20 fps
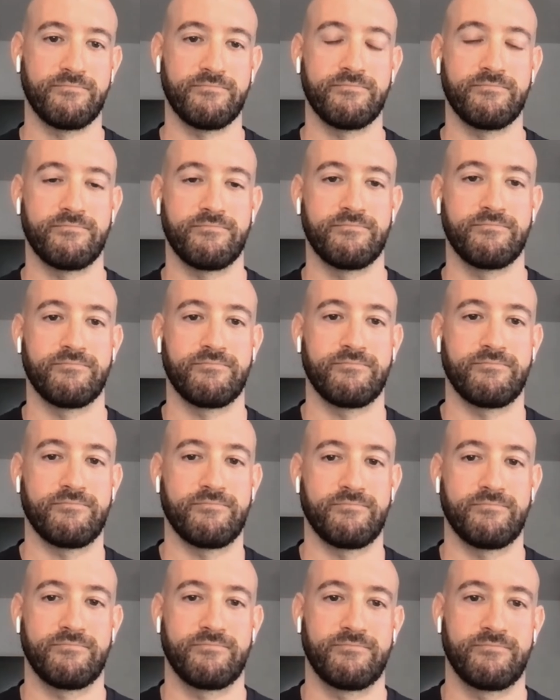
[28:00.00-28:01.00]

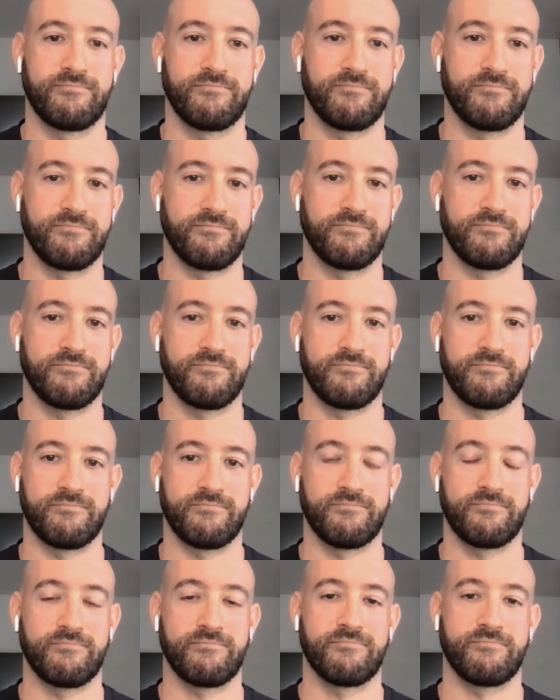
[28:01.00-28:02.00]

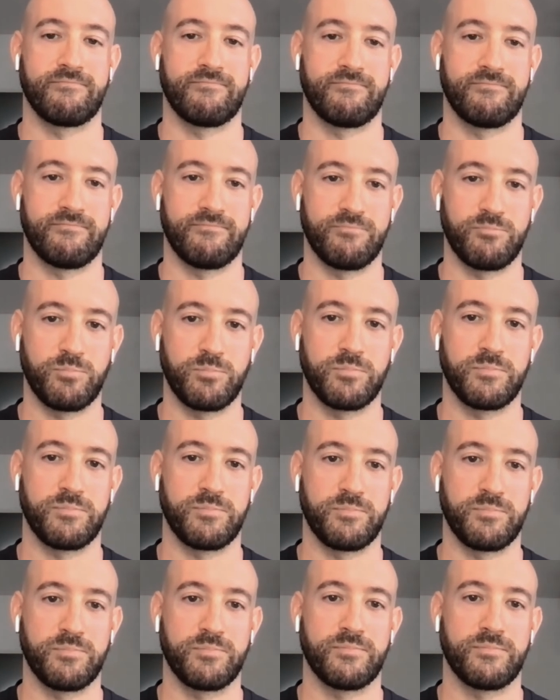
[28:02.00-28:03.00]

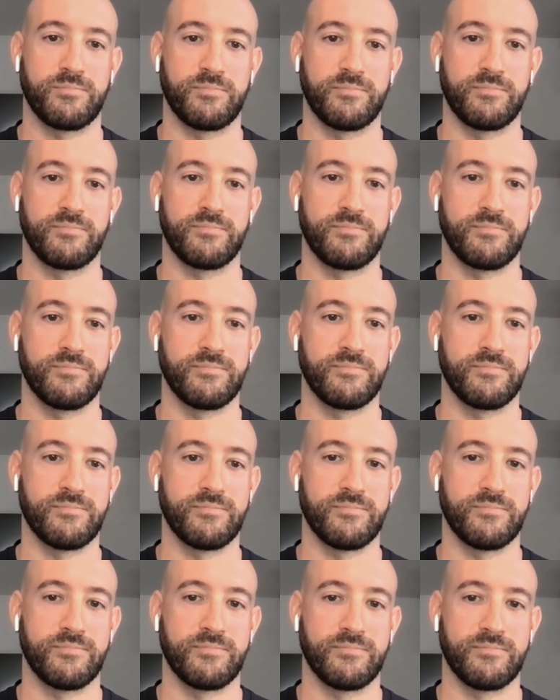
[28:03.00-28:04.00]

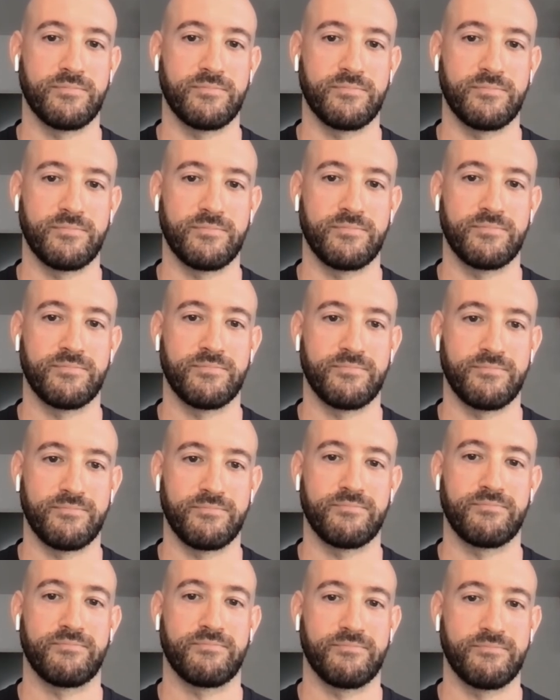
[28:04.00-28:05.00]

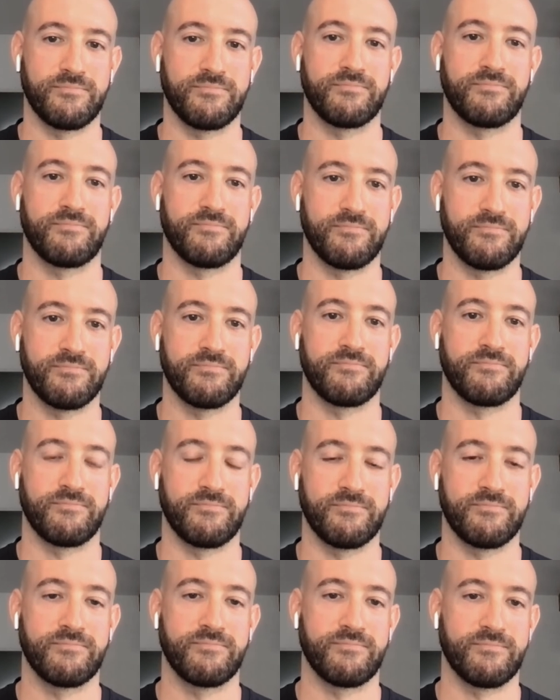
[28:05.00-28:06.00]

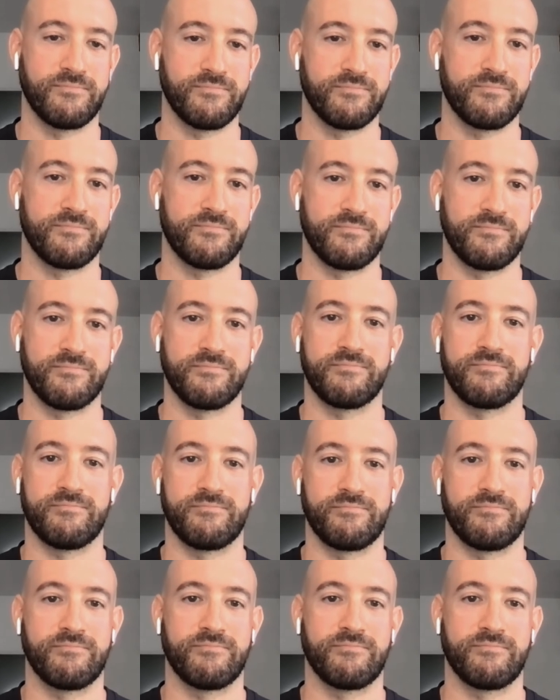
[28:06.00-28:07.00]

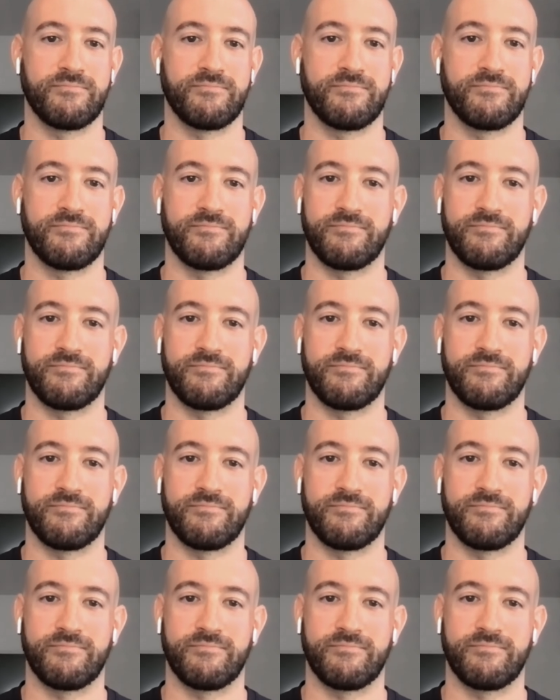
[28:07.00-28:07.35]
No words are spoken by the person on screen.